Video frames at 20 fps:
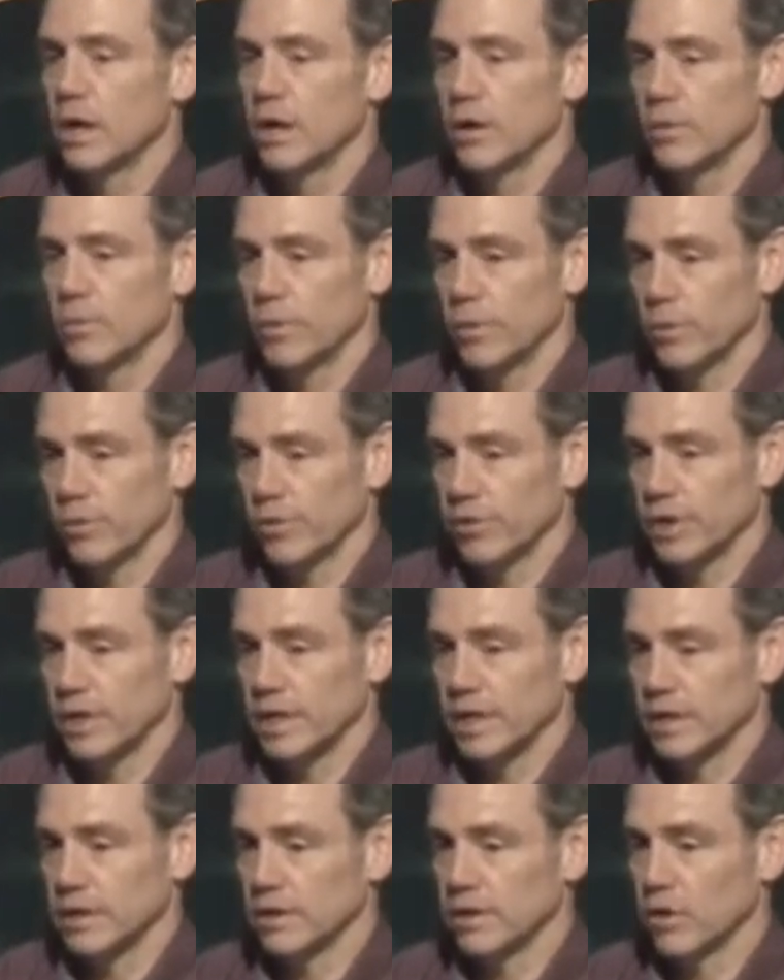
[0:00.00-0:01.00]
we were
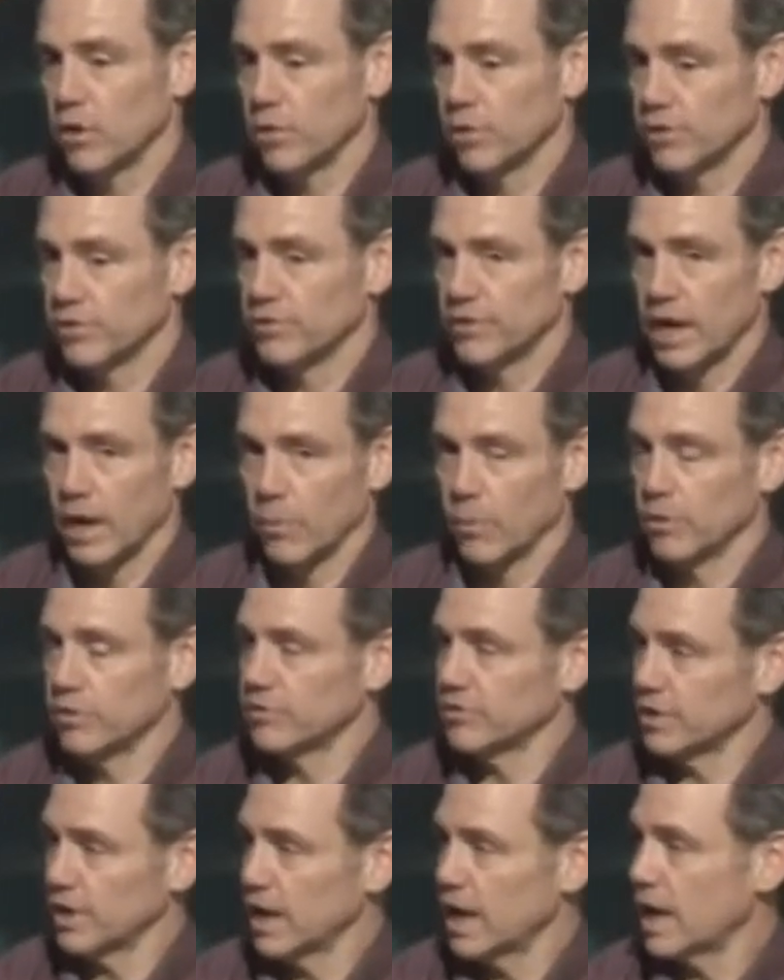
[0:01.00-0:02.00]
thinking, oh, is that
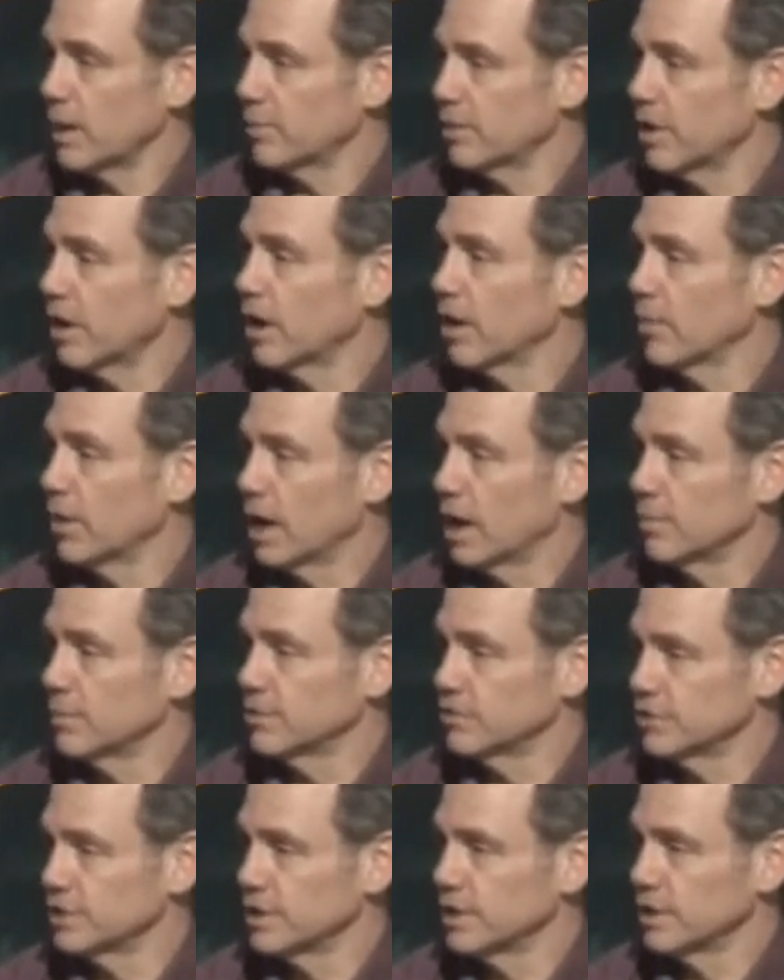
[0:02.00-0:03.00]
what's going to happen to our mom?
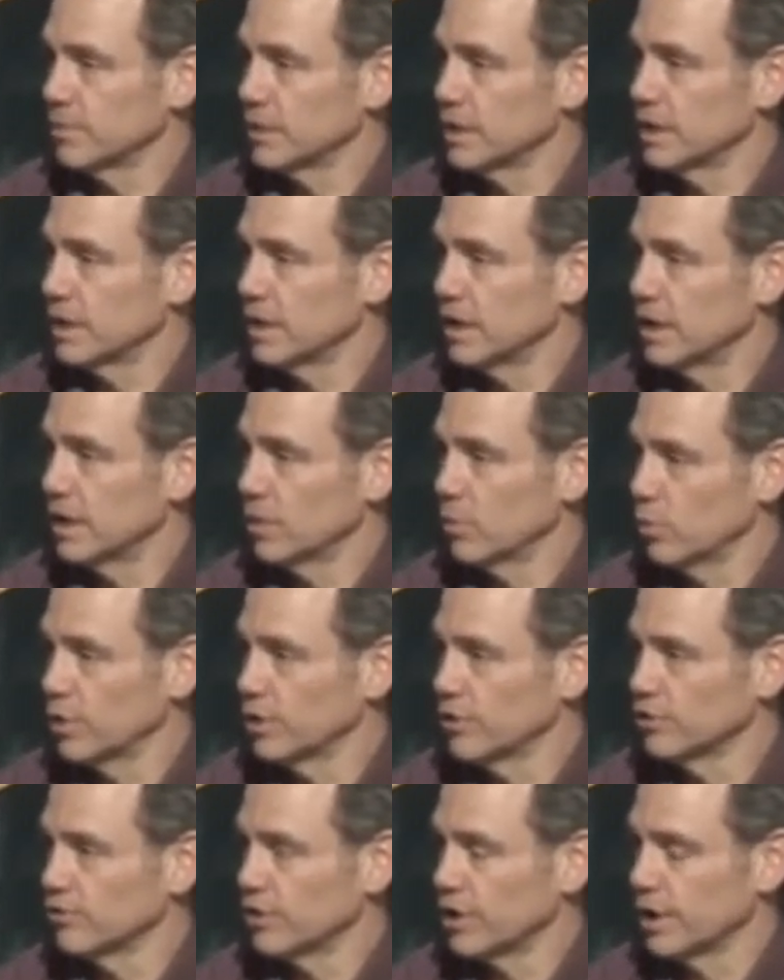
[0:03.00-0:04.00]
Is she going to be in a
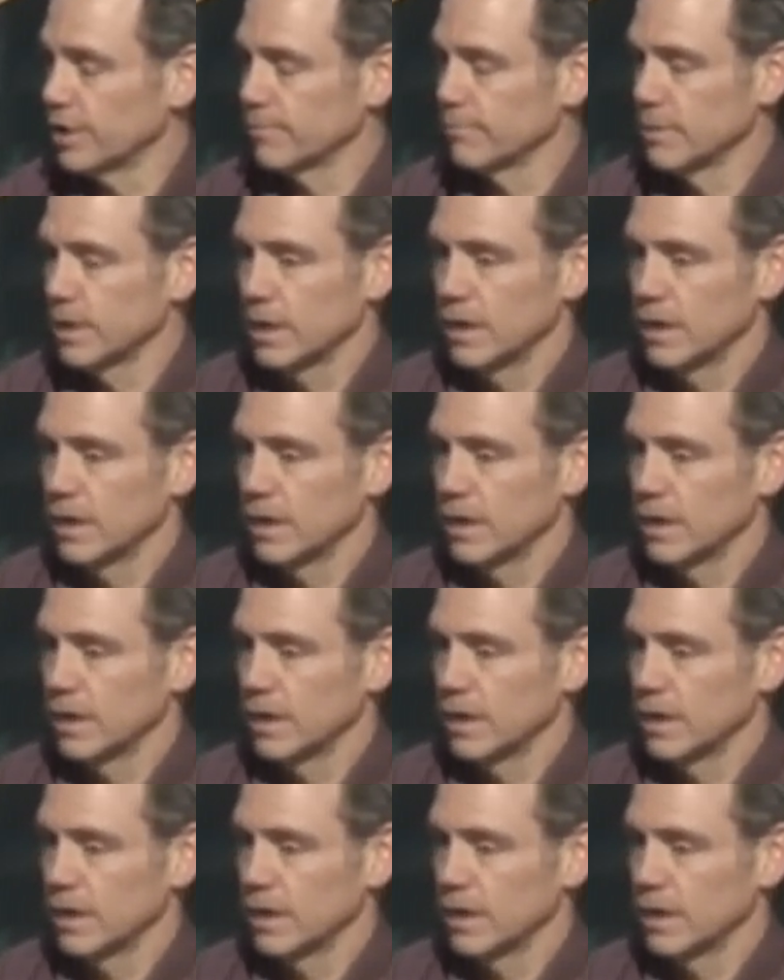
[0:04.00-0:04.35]
wheelchair?